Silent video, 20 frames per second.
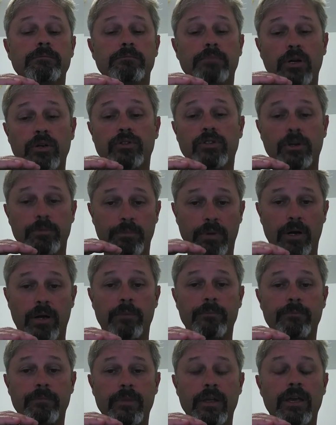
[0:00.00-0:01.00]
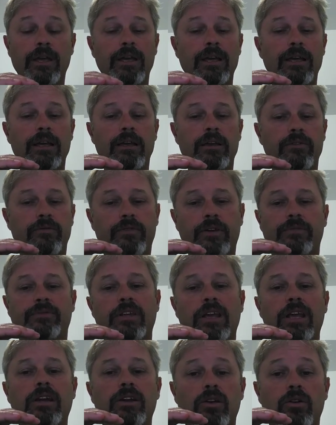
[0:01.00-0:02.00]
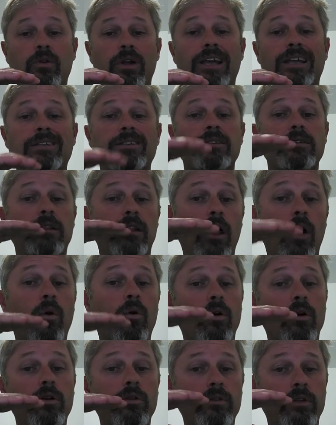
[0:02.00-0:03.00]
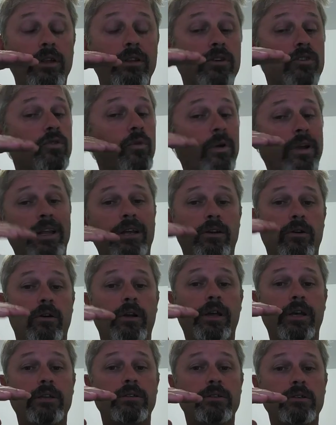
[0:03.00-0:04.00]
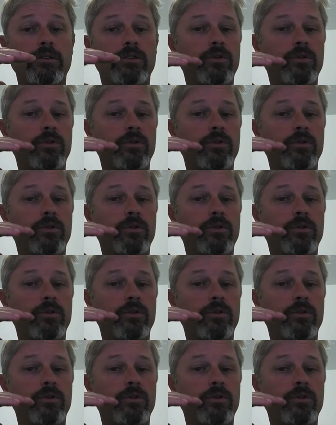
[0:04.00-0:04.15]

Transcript: booster pump, 15 degrees is lower than the 20 degrees.